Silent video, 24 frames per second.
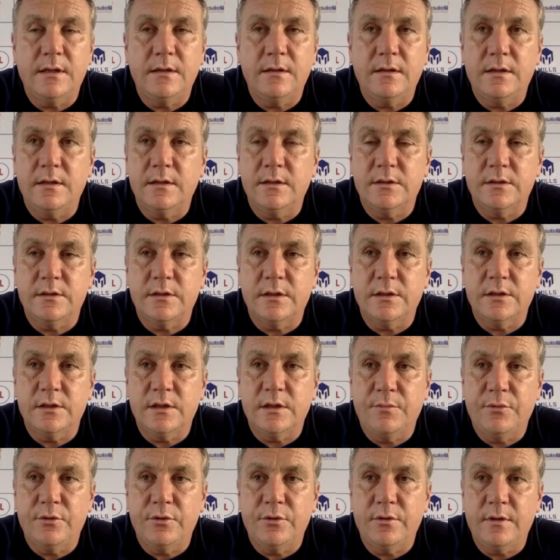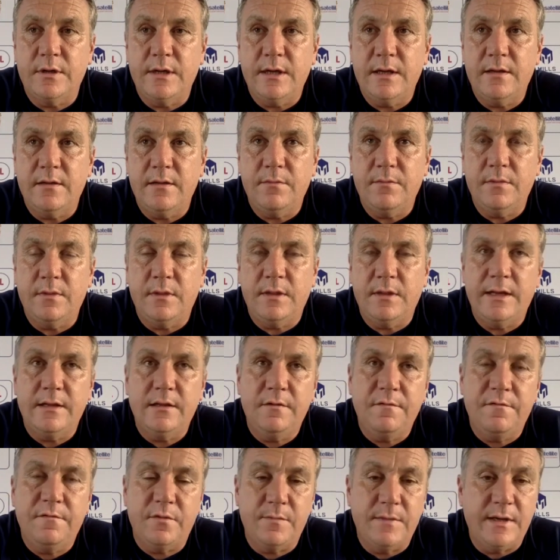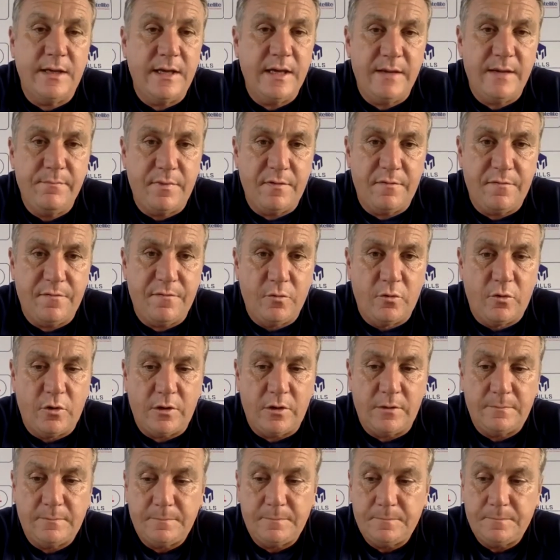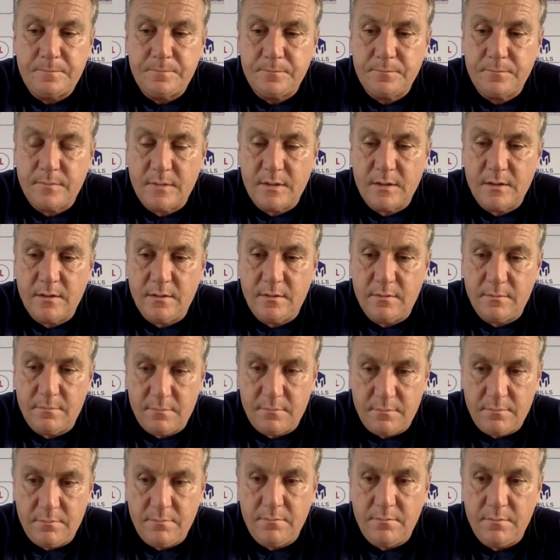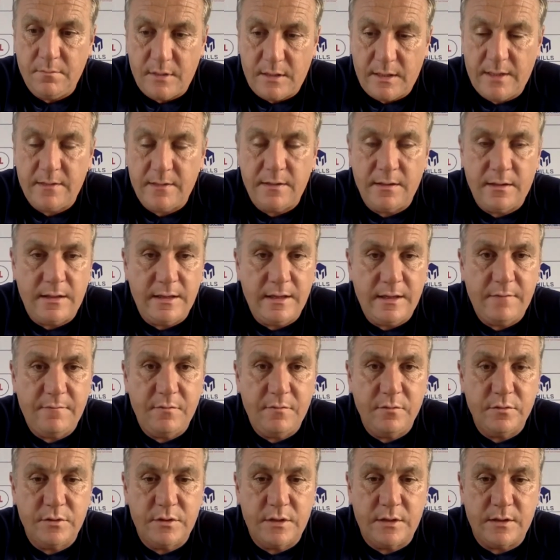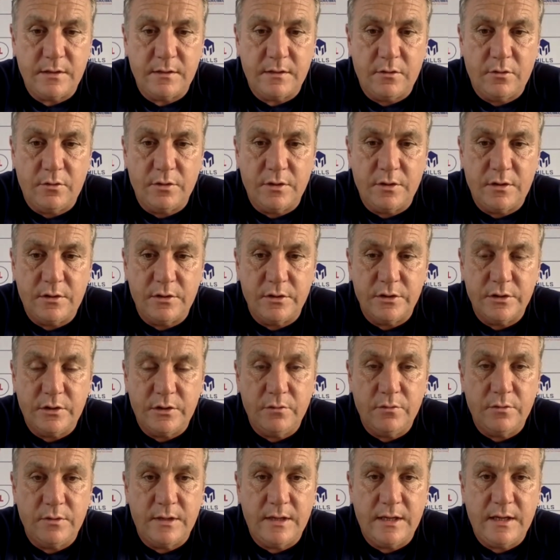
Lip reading: It's about the learning from the game before, hitting the levels that got you the result the